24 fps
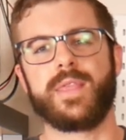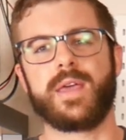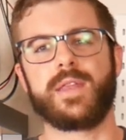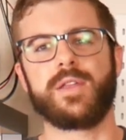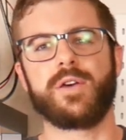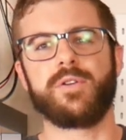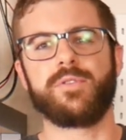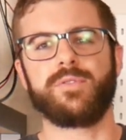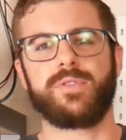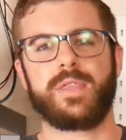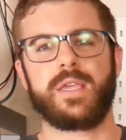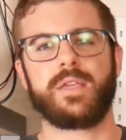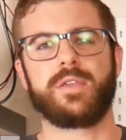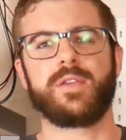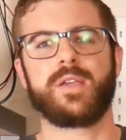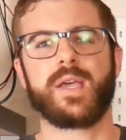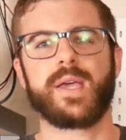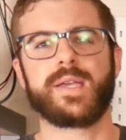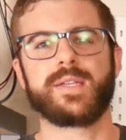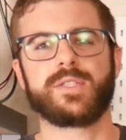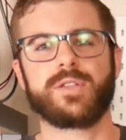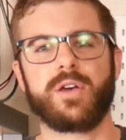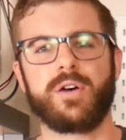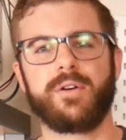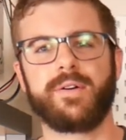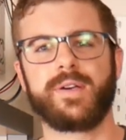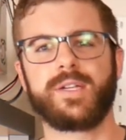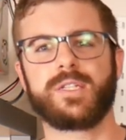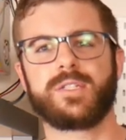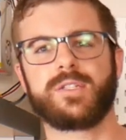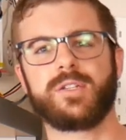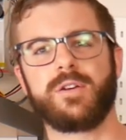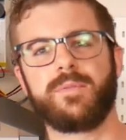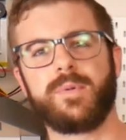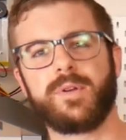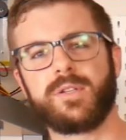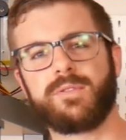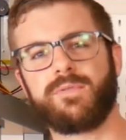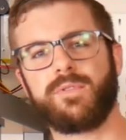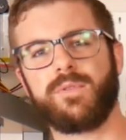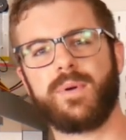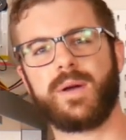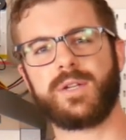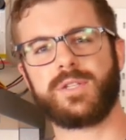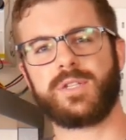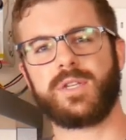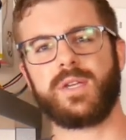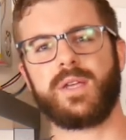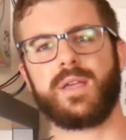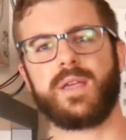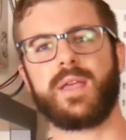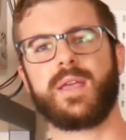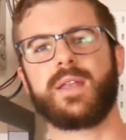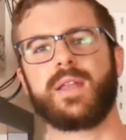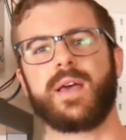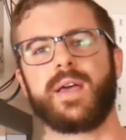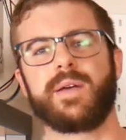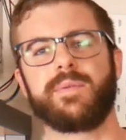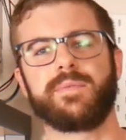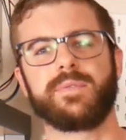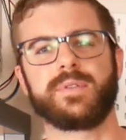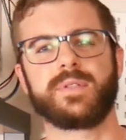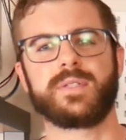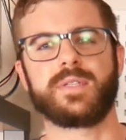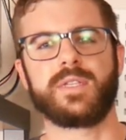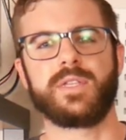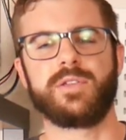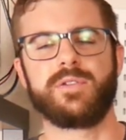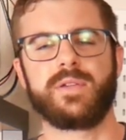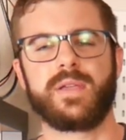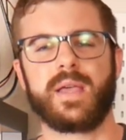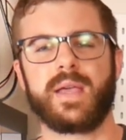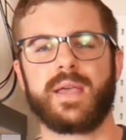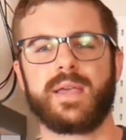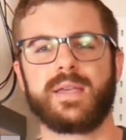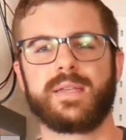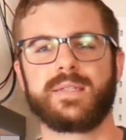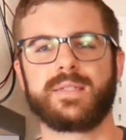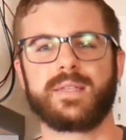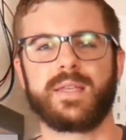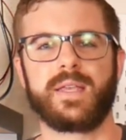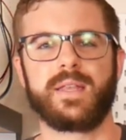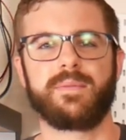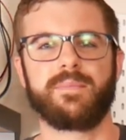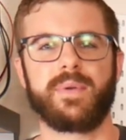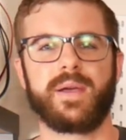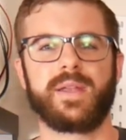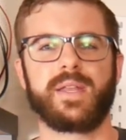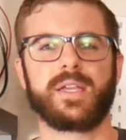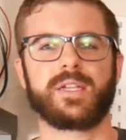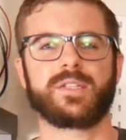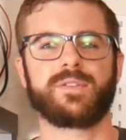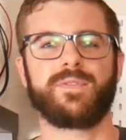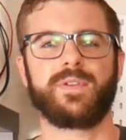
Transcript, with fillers: on that note, thank you guys always so much for watching and I will see you guys in my